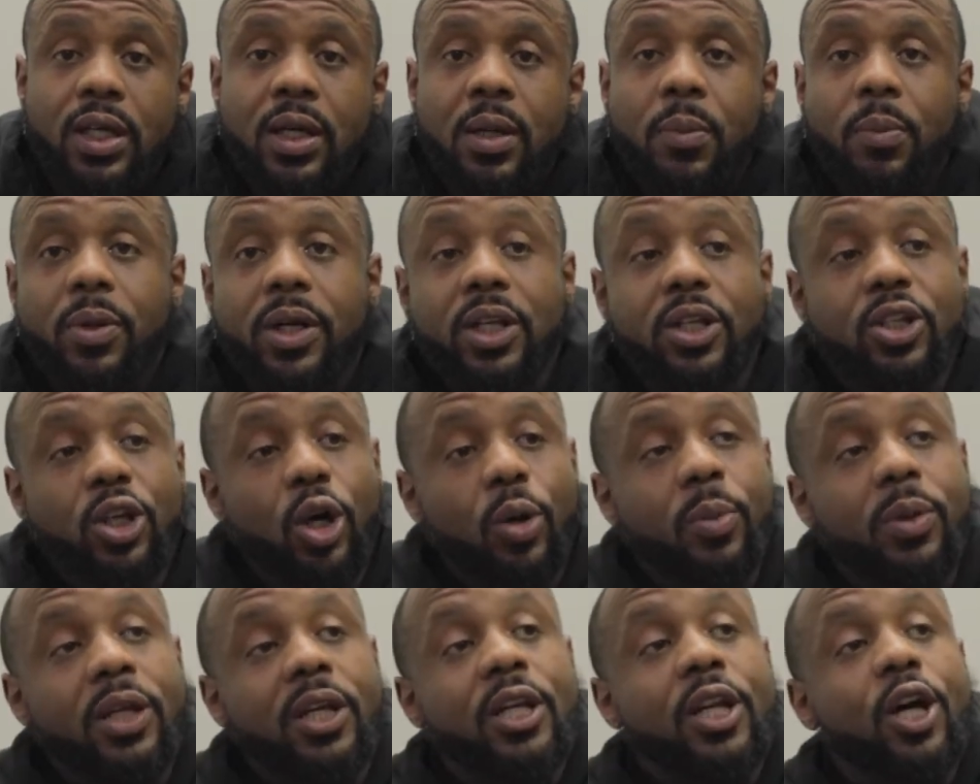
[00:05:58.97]
But he told
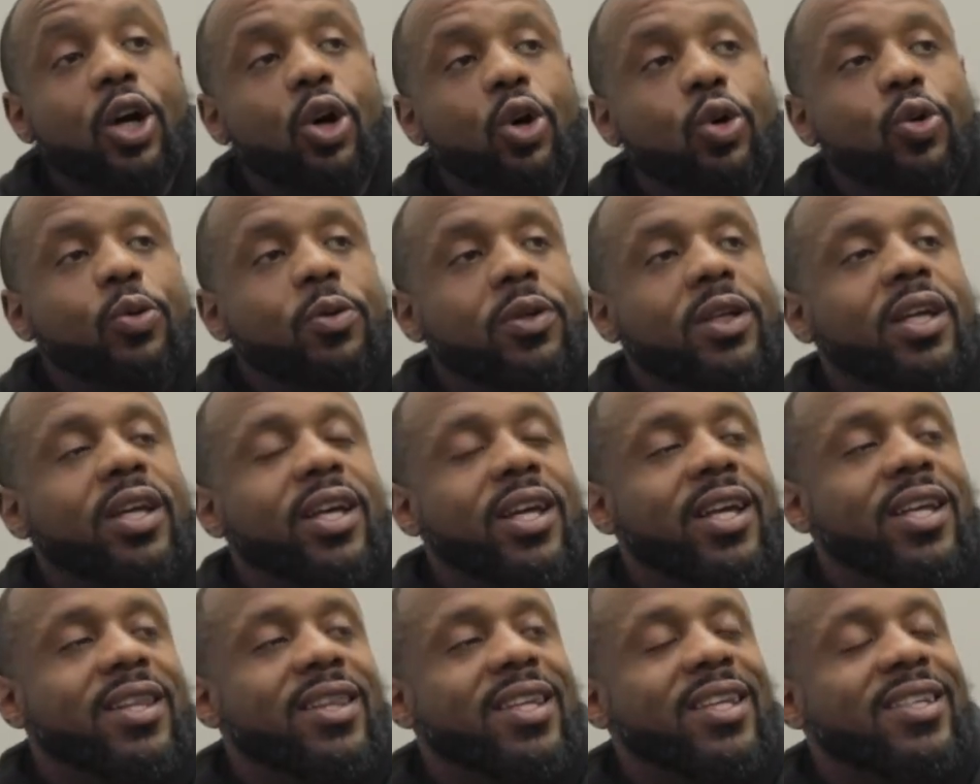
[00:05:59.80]
me no
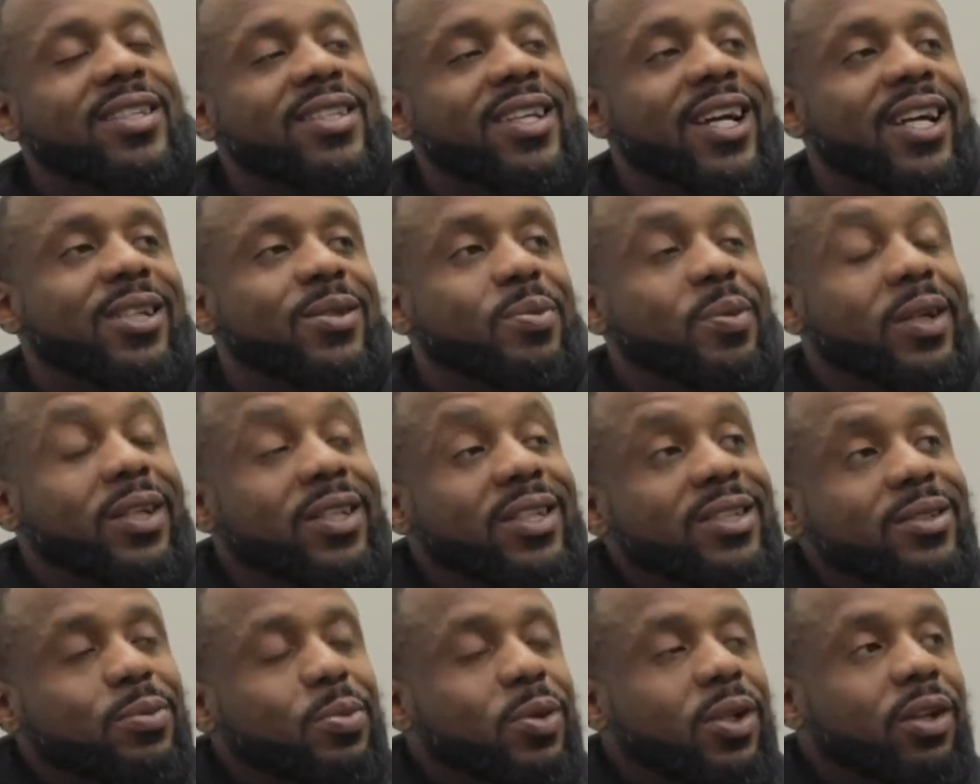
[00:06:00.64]
in this aspect.
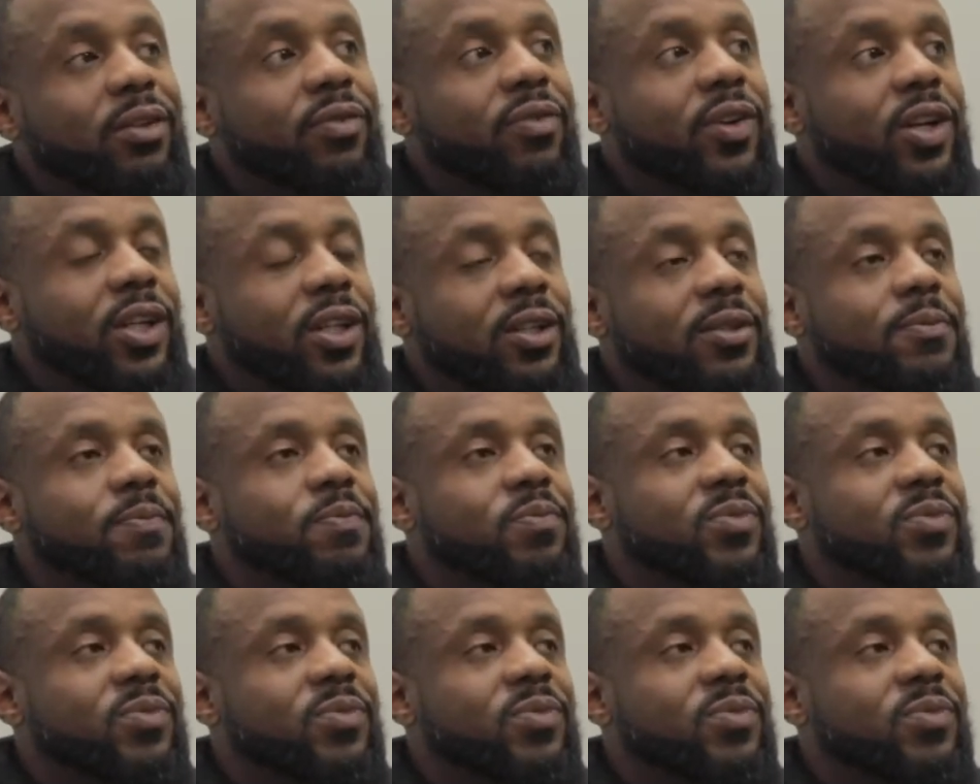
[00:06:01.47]
It's pretty funny.